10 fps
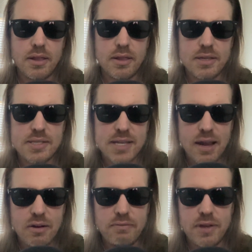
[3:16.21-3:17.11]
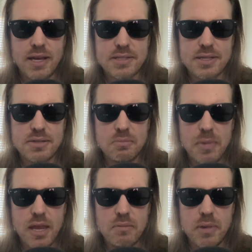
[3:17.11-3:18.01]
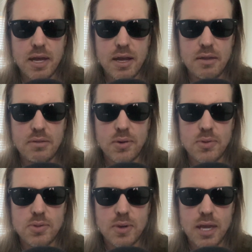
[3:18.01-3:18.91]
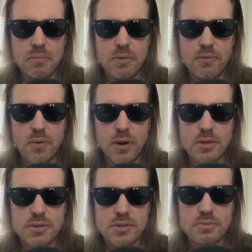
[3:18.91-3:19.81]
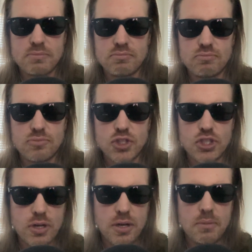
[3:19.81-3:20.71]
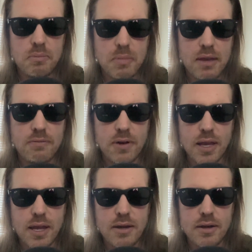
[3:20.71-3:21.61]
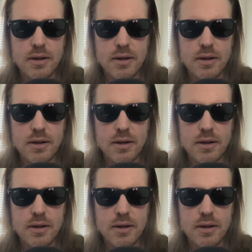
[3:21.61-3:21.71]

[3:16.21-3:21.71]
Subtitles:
The sacrifices made by those who came before us shouldn't be forgotten.